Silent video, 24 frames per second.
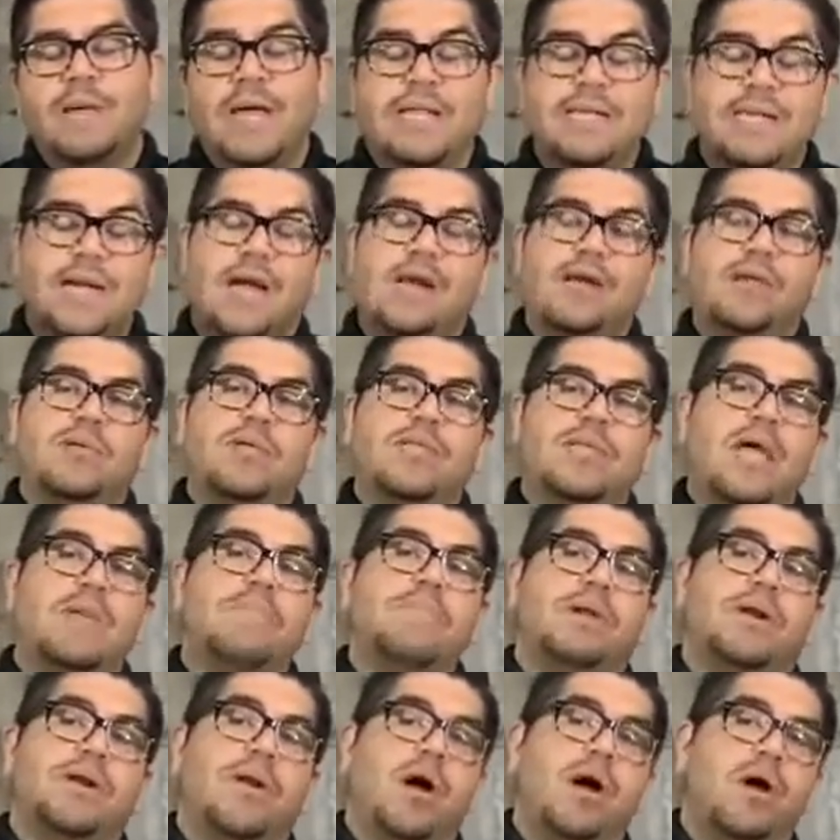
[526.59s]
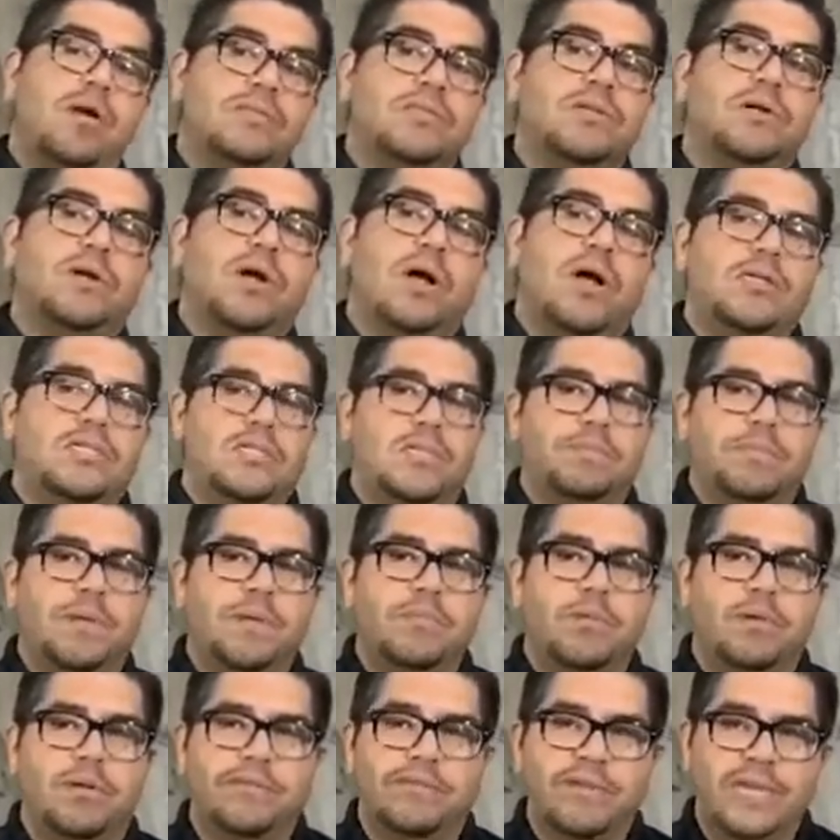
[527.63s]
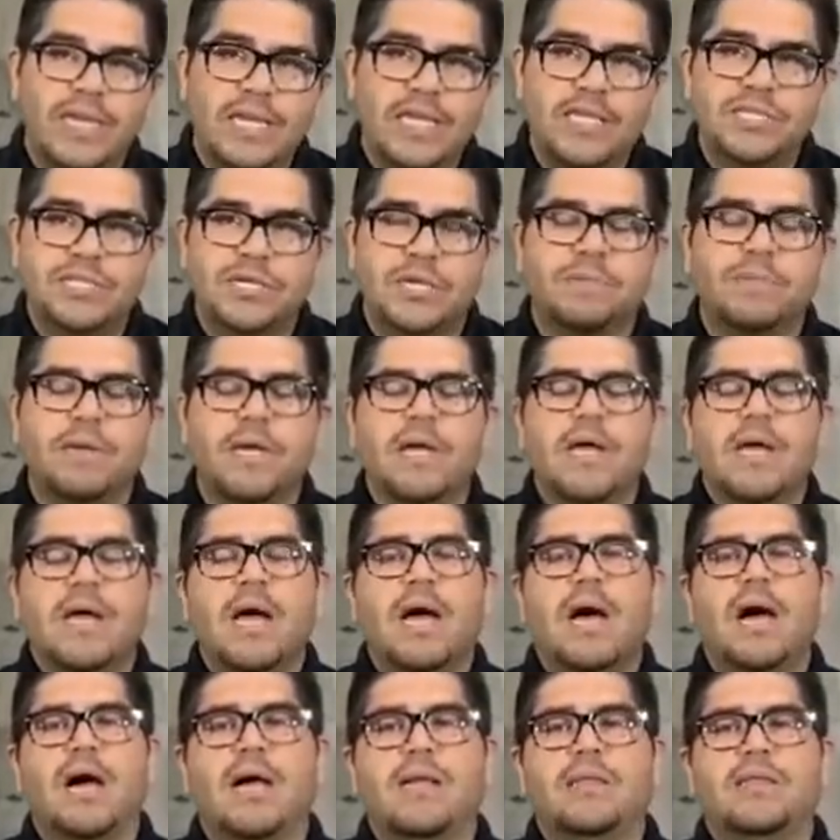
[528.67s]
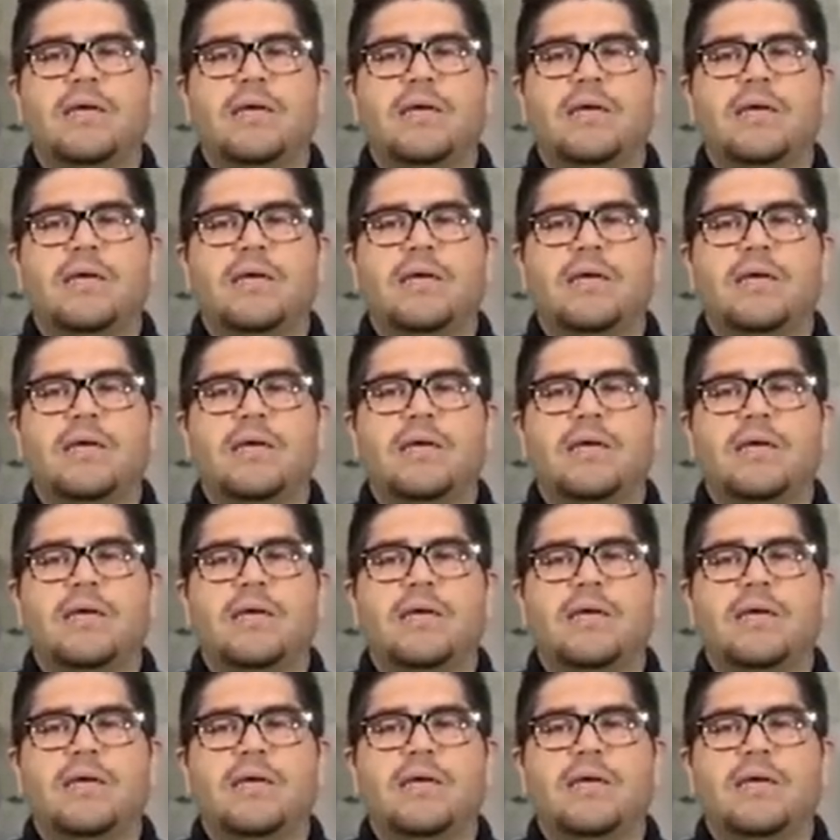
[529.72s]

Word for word: and not only that, but it also cost the people of Egypt uh,